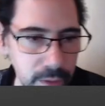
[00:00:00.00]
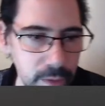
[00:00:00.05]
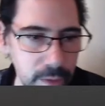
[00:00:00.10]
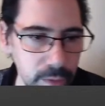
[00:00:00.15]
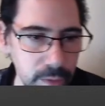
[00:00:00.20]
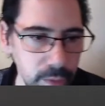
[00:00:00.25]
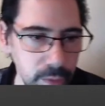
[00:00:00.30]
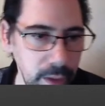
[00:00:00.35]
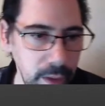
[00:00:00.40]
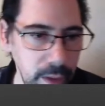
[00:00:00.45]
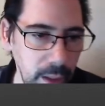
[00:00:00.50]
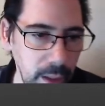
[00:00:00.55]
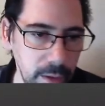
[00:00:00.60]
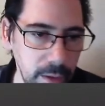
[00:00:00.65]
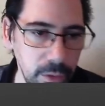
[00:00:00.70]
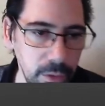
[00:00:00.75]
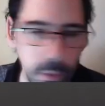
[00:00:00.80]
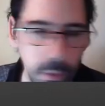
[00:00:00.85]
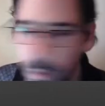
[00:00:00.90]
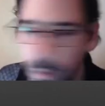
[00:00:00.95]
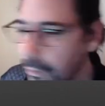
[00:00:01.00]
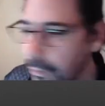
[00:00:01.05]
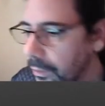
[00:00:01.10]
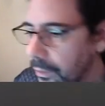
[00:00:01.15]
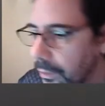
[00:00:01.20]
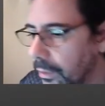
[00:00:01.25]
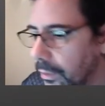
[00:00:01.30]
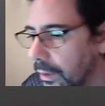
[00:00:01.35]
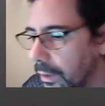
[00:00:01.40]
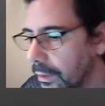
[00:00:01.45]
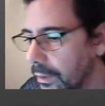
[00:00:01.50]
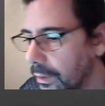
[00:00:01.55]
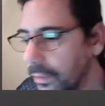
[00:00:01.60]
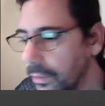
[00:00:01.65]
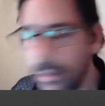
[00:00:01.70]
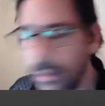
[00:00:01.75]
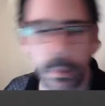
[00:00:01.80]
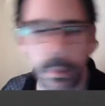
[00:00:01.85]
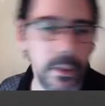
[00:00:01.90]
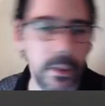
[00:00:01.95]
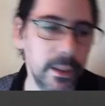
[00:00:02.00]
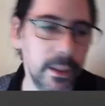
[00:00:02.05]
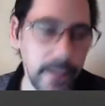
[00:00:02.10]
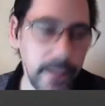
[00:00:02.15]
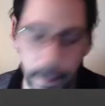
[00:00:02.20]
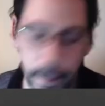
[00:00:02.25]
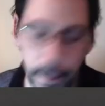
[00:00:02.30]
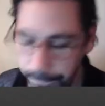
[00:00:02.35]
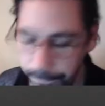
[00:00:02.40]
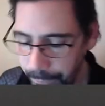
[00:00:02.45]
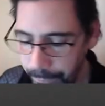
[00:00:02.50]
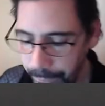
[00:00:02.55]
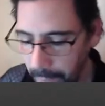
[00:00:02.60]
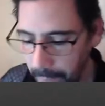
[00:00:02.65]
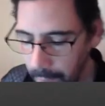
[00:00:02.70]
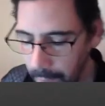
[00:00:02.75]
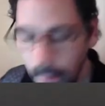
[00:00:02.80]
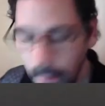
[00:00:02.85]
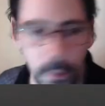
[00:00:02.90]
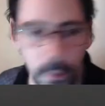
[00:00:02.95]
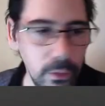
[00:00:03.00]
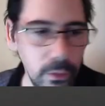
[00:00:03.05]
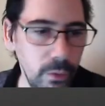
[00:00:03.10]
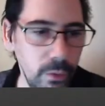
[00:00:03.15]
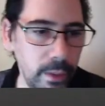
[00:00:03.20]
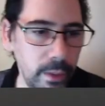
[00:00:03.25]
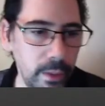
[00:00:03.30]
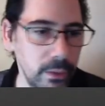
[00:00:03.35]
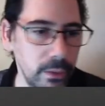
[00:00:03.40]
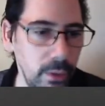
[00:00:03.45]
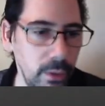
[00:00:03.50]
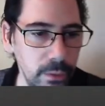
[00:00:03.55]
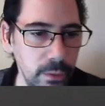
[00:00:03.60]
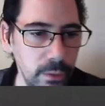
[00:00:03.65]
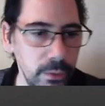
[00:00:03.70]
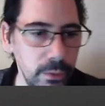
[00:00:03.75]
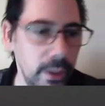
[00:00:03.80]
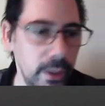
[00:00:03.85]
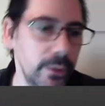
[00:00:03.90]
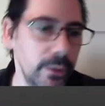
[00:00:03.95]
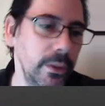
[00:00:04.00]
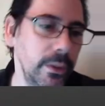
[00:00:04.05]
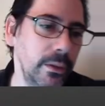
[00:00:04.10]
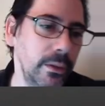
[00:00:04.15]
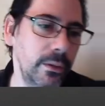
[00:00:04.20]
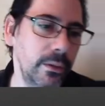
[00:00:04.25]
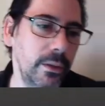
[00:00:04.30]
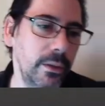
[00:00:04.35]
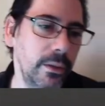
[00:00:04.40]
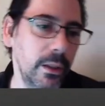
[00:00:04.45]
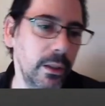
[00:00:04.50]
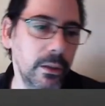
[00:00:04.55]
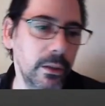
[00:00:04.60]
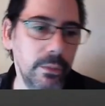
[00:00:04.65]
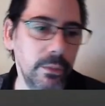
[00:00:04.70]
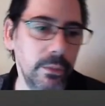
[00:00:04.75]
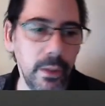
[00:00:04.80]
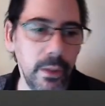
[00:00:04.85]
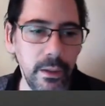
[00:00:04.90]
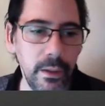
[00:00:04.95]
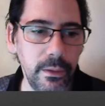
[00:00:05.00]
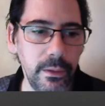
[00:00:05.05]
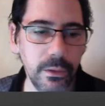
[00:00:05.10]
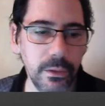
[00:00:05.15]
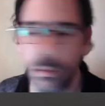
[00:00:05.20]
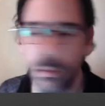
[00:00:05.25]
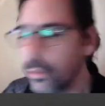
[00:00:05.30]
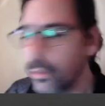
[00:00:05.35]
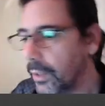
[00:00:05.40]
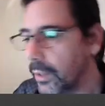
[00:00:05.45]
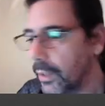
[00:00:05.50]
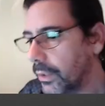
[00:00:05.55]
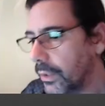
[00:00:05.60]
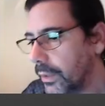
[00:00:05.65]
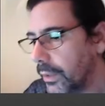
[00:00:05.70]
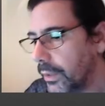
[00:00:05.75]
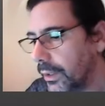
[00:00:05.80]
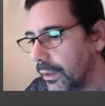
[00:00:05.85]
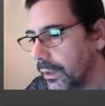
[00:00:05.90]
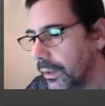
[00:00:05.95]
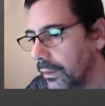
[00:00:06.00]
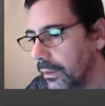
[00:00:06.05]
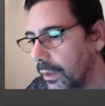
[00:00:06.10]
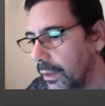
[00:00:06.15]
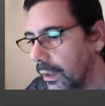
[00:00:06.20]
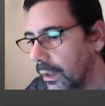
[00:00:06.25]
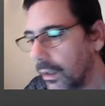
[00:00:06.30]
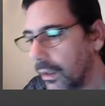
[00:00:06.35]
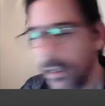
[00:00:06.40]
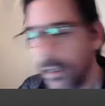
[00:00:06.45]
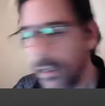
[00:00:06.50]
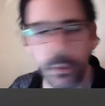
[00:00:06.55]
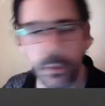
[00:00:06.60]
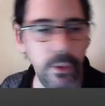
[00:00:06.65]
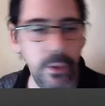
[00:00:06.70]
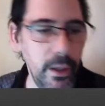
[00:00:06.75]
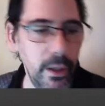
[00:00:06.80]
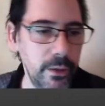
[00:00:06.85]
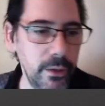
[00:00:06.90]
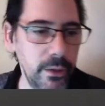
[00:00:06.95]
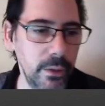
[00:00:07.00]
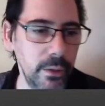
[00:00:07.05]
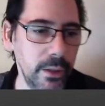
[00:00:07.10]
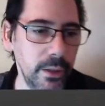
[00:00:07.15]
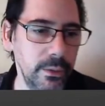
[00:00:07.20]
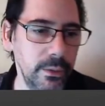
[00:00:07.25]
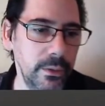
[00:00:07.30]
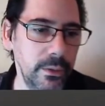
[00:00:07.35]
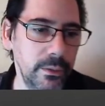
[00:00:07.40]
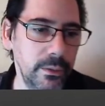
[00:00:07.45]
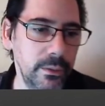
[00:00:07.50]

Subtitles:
So it's a really handy shortcut for trying to do something like that. Let's go back to our home directory, take a look around. There's no directories here. Let's create a directory.